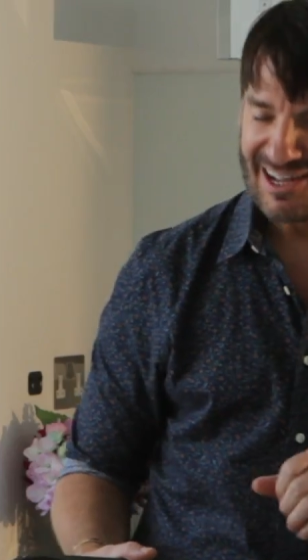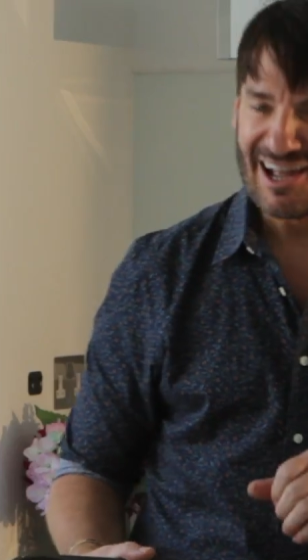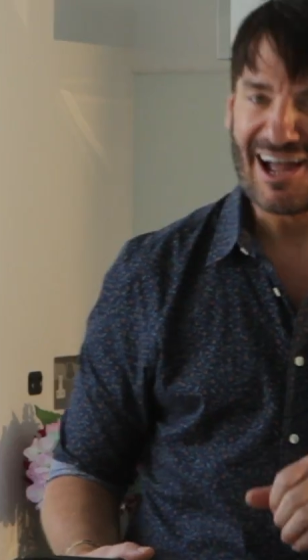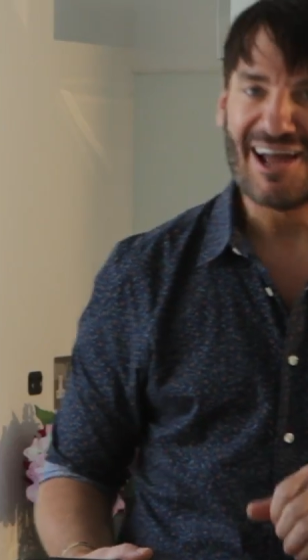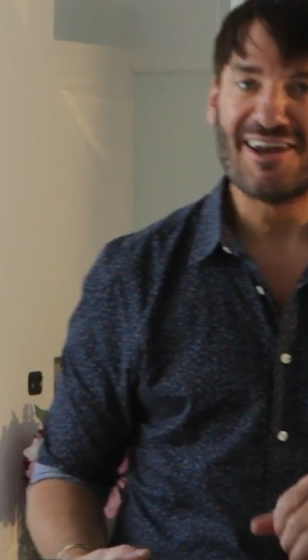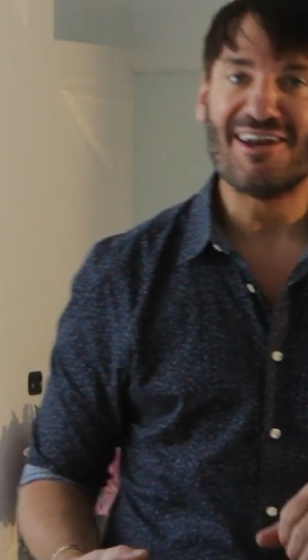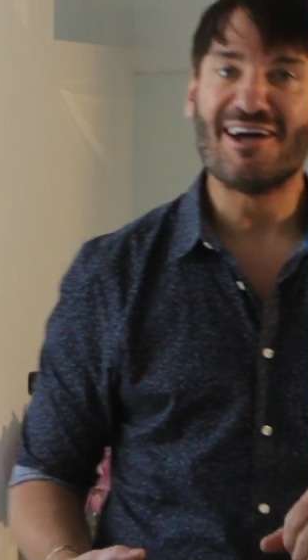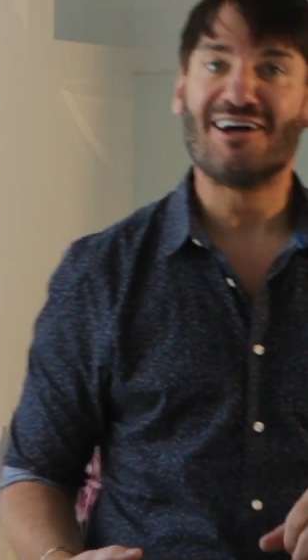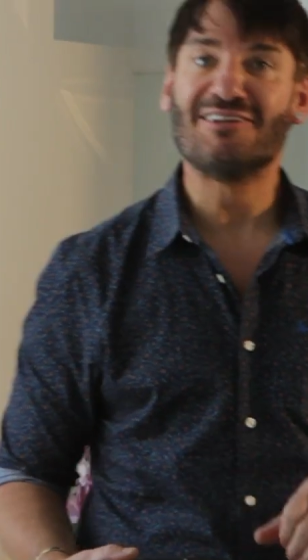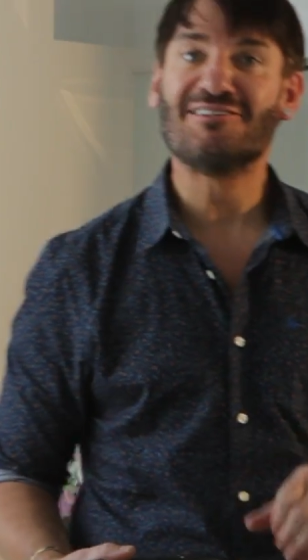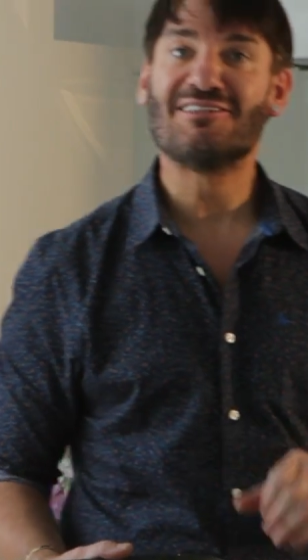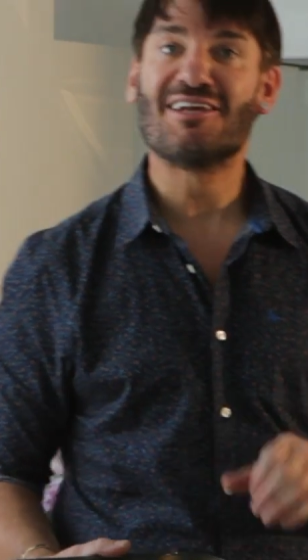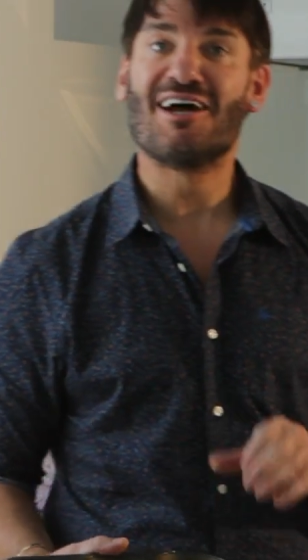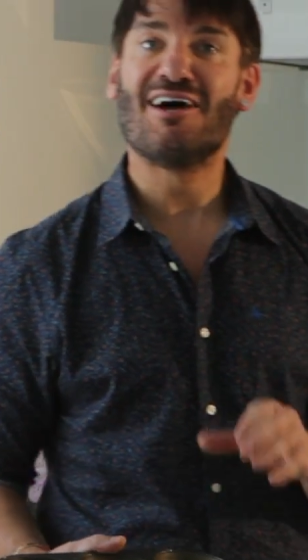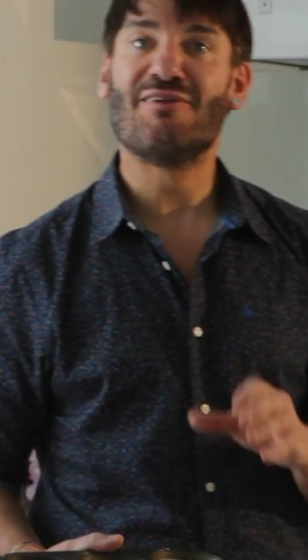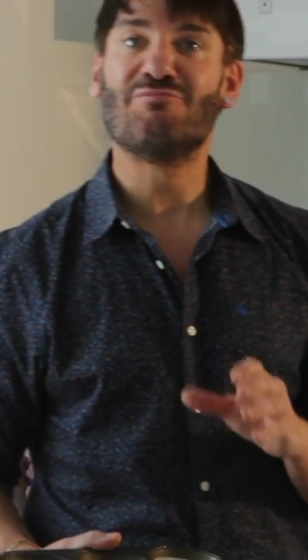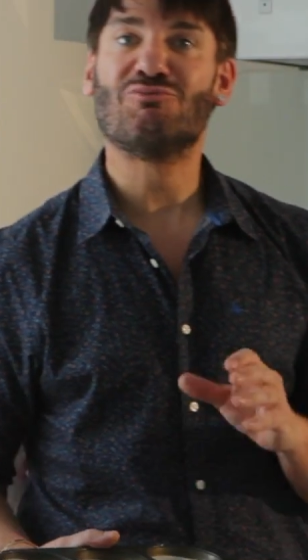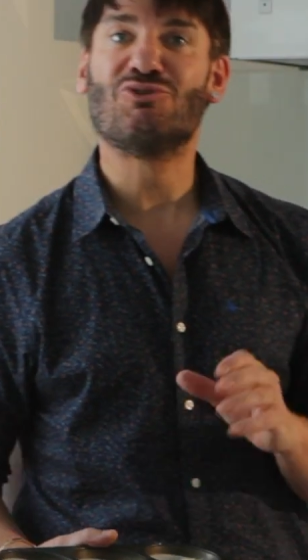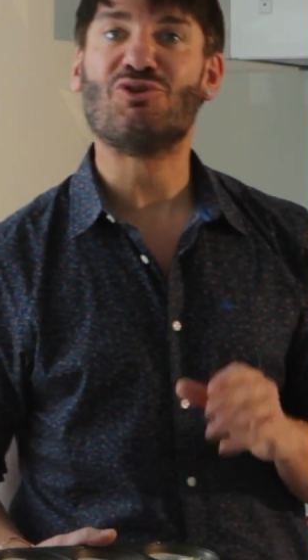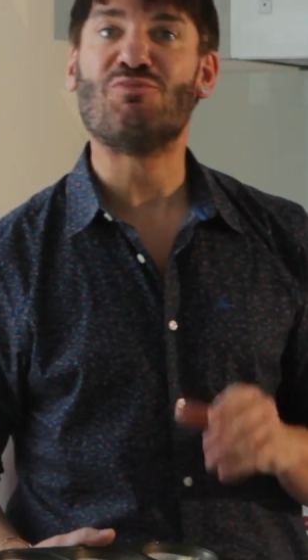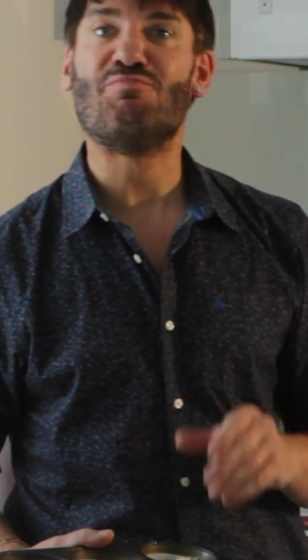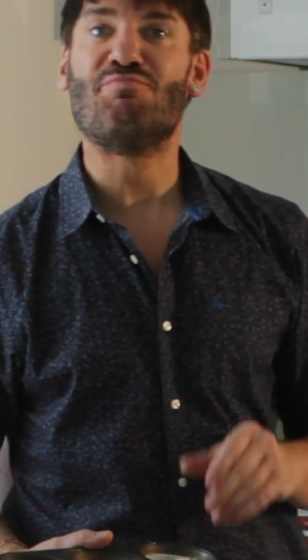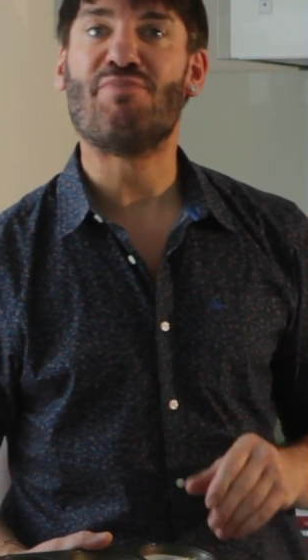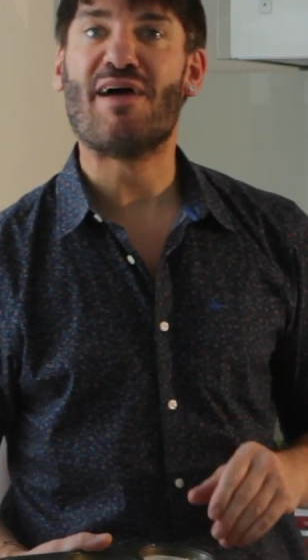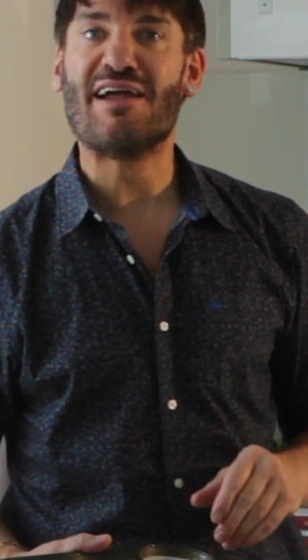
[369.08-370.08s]
And now time
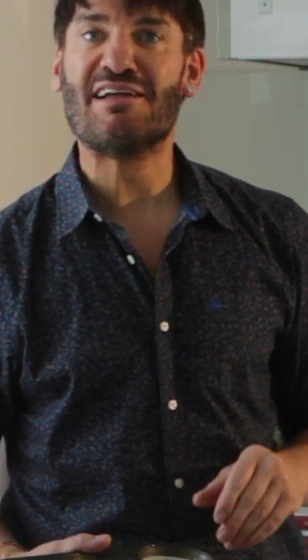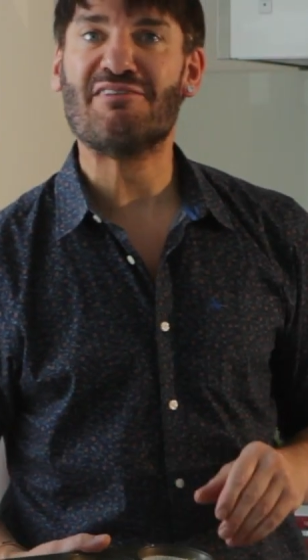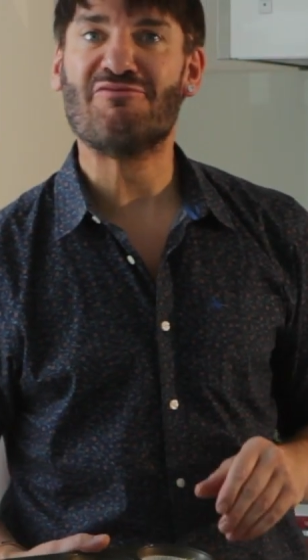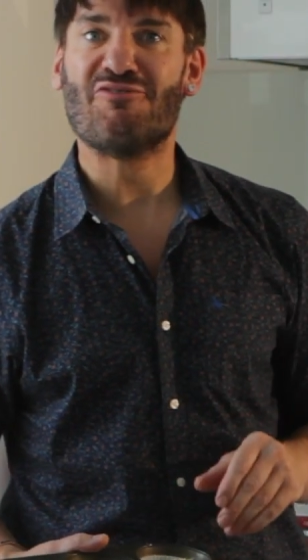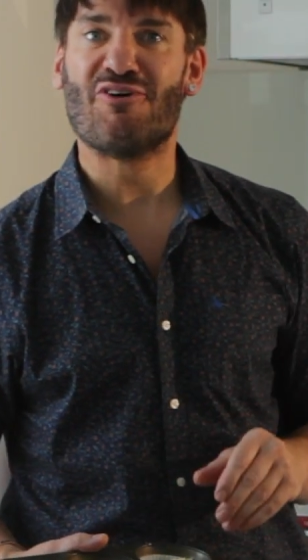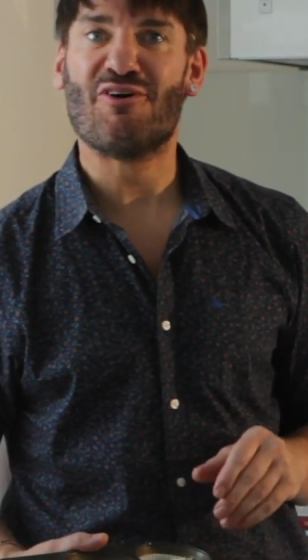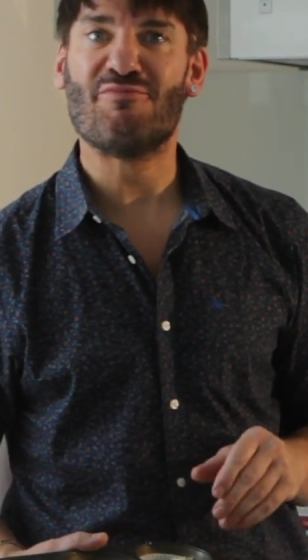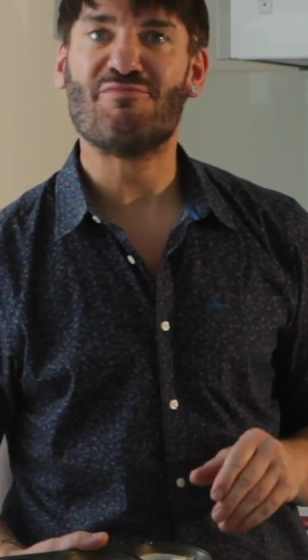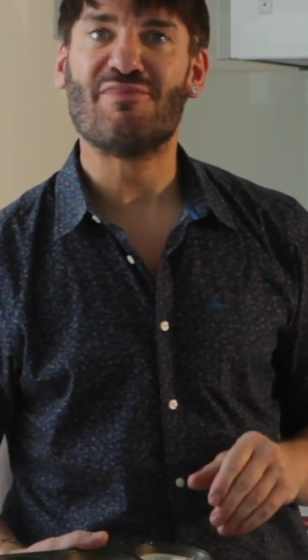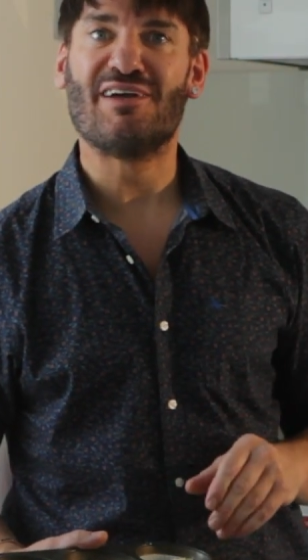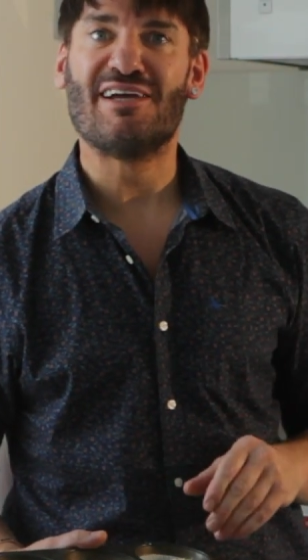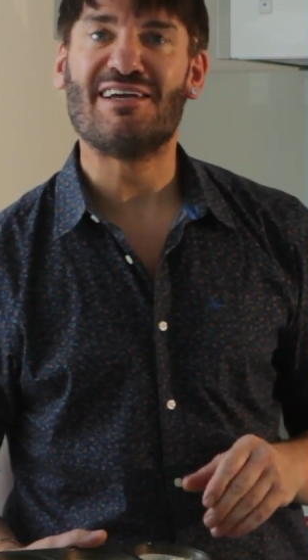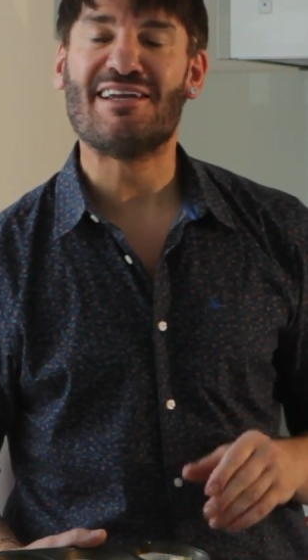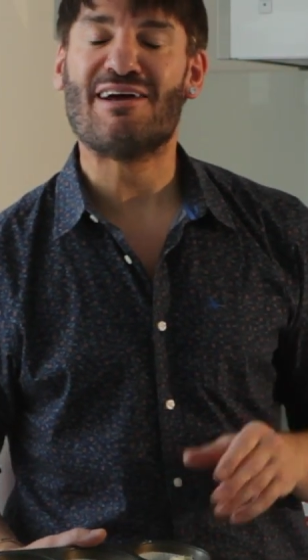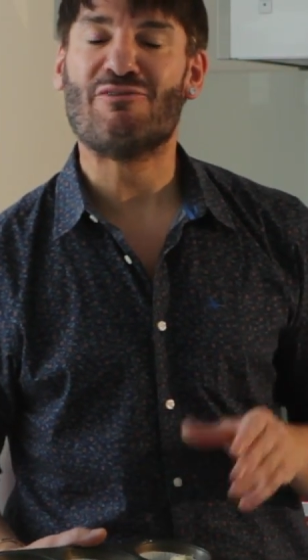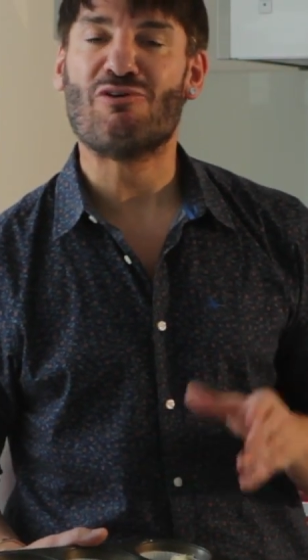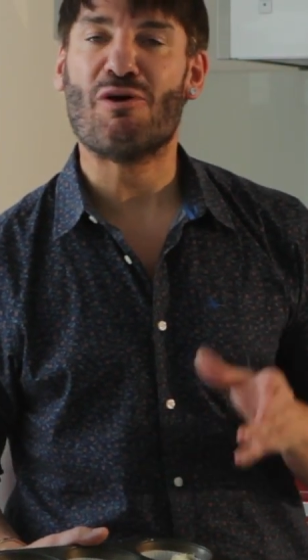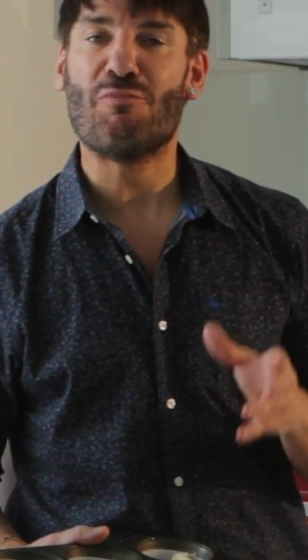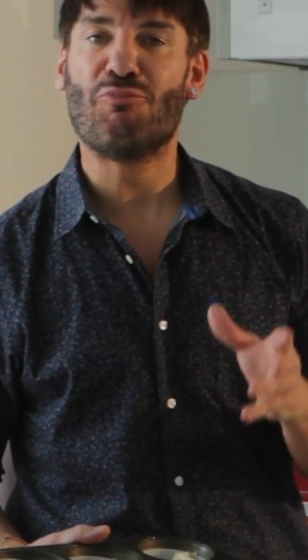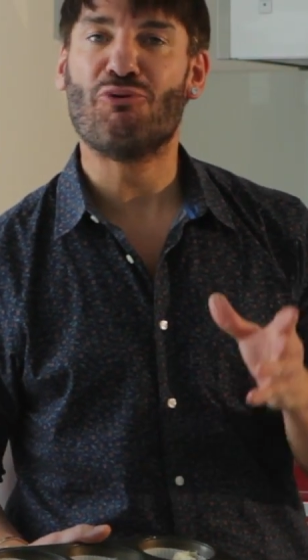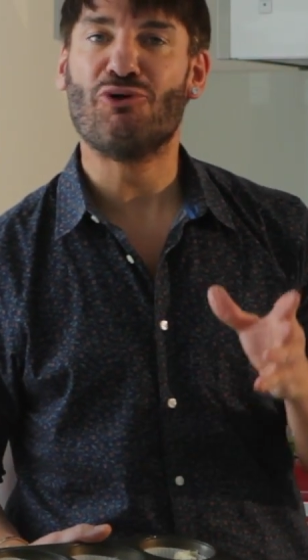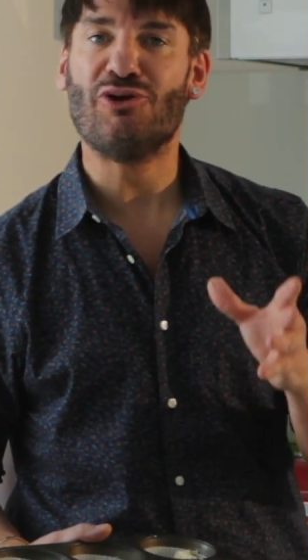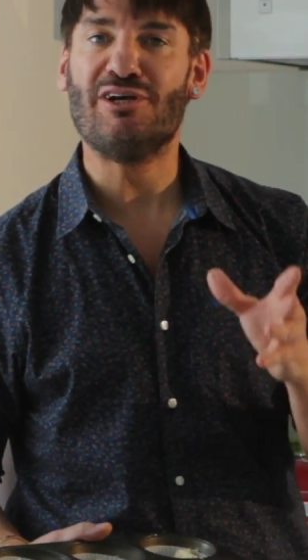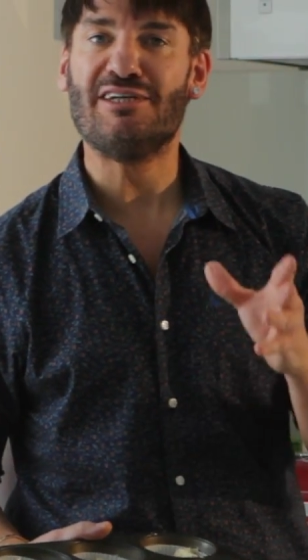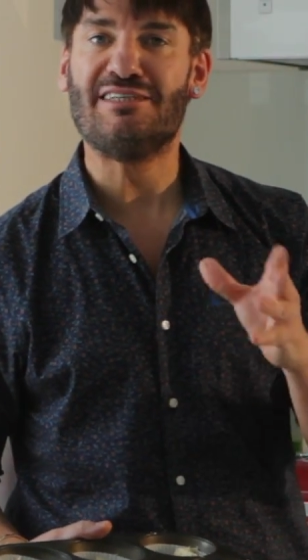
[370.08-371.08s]
to bake them in our
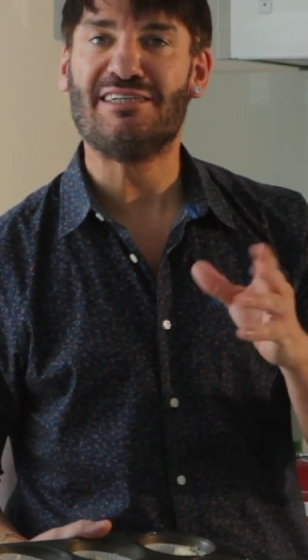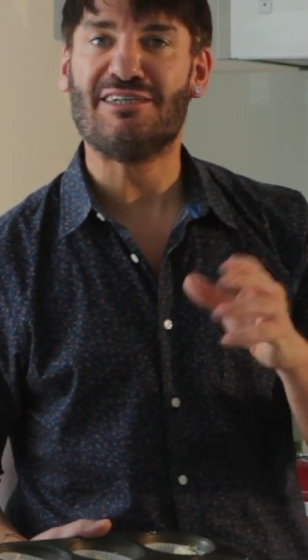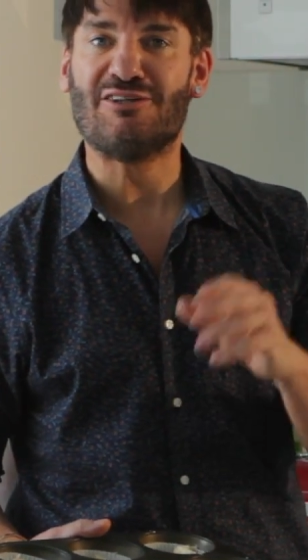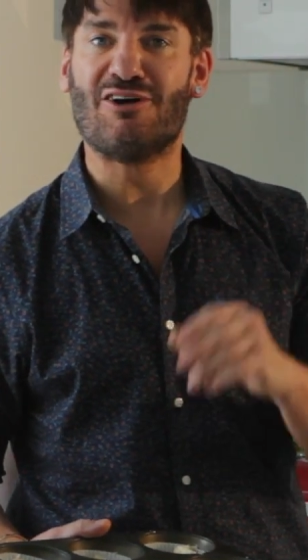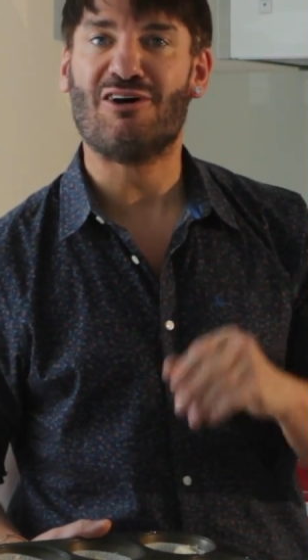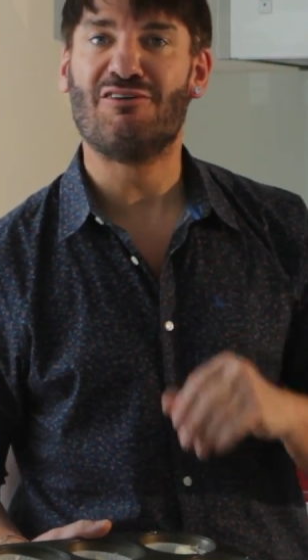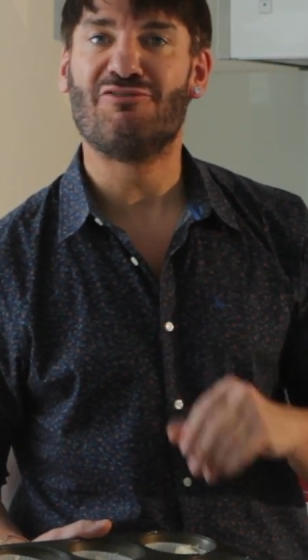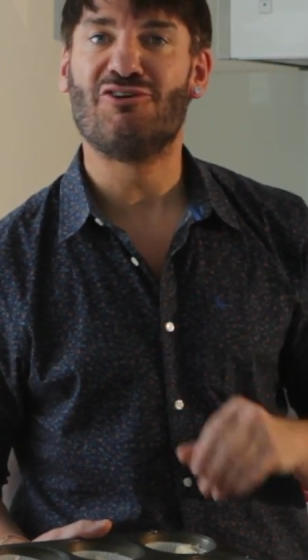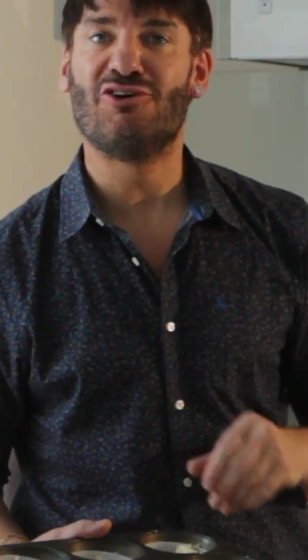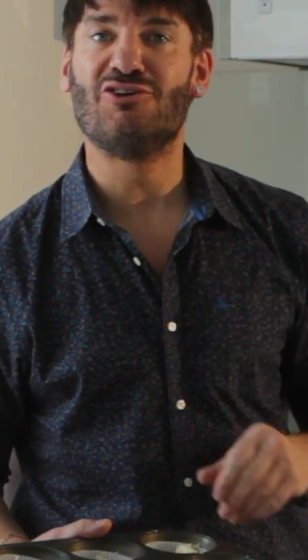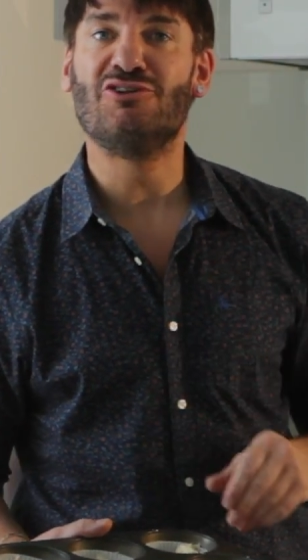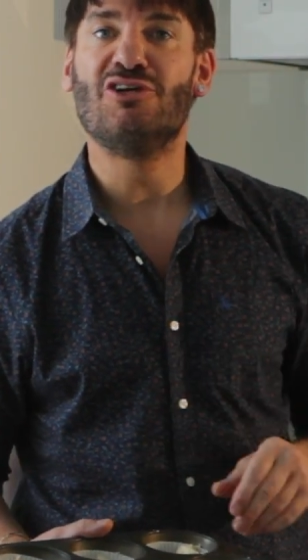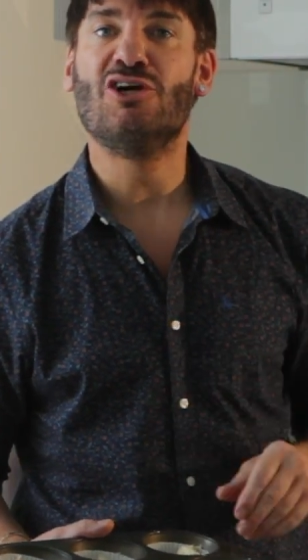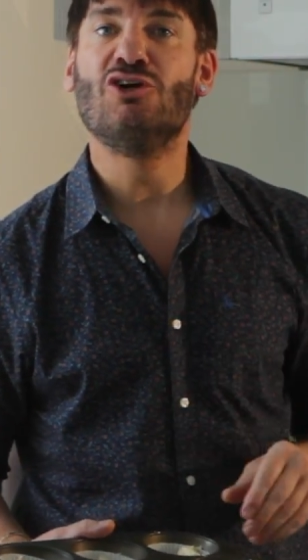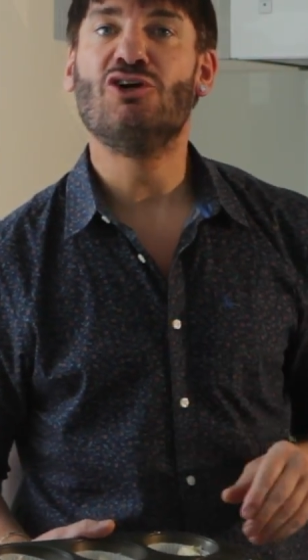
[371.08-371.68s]
preheated oven,